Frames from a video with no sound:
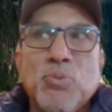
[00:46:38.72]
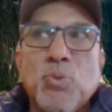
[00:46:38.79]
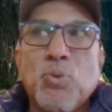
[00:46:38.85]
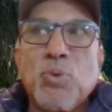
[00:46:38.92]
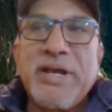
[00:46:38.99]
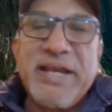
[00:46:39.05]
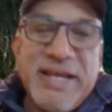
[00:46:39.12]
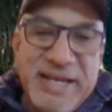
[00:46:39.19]

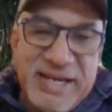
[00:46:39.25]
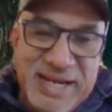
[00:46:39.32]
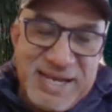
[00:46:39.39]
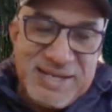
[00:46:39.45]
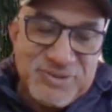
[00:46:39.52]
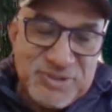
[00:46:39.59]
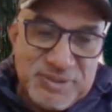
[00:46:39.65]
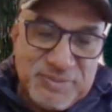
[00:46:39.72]
we
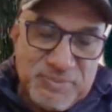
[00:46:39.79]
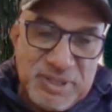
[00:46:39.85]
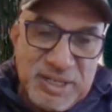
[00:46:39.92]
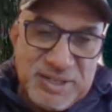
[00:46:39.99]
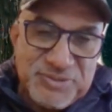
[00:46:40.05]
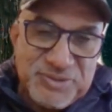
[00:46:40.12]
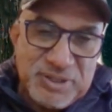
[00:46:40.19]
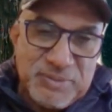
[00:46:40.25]
as a,
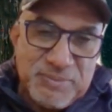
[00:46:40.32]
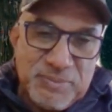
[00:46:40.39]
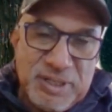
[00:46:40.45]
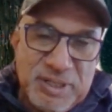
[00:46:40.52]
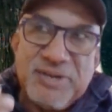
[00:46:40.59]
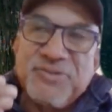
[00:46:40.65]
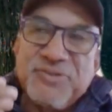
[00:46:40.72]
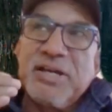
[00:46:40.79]
as, a,
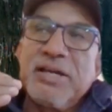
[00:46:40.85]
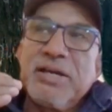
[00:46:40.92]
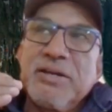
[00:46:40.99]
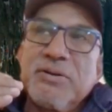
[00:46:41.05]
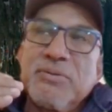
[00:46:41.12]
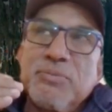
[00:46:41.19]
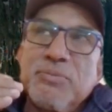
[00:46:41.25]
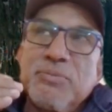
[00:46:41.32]
as a
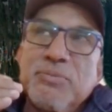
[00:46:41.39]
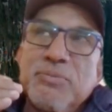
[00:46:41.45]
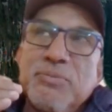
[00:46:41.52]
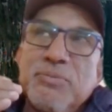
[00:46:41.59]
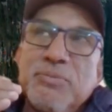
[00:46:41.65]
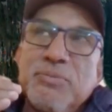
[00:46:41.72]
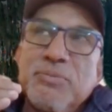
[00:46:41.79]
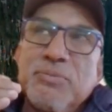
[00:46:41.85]

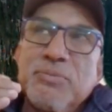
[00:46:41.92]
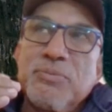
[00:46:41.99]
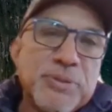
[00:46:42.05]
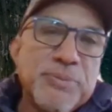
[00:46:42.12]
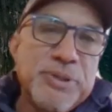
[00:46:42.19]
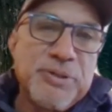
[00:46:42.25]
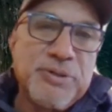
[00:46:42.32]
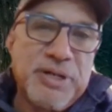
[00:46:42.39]
global
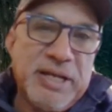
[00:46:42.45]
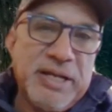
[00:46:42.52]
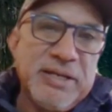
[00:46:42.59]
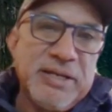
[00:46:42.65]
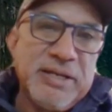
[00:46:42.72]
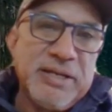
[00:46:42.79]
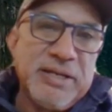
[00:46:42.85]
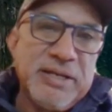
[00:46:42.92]
community
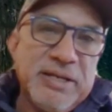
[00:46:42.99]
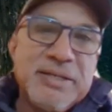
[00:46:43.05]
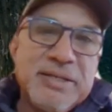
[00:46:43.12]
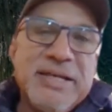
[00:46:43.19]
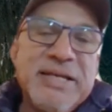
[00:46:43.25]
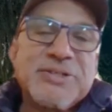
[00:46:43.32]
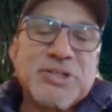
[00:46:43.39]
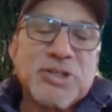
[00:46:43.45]

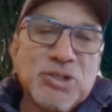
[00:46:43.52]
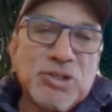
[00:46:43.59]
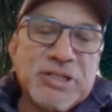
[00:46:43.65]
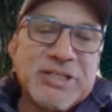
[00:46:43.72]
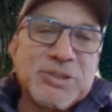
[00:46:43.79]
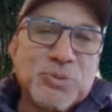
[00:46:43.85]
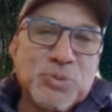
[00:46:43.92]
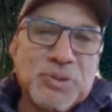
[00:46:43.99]
need to look
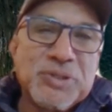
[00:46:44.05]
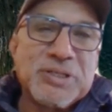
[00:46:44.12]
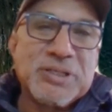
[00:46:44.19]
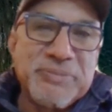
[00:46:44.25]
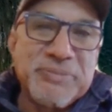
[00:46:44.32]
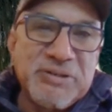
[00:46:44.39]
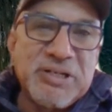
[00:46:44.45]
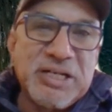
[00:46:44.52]
at the word
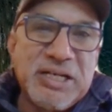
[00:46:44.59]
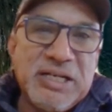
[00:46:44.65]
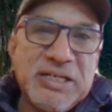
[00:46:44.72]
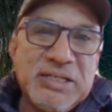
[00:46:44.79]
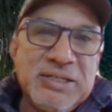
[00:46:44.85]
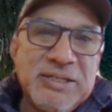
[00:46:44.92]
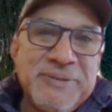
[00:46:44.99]
community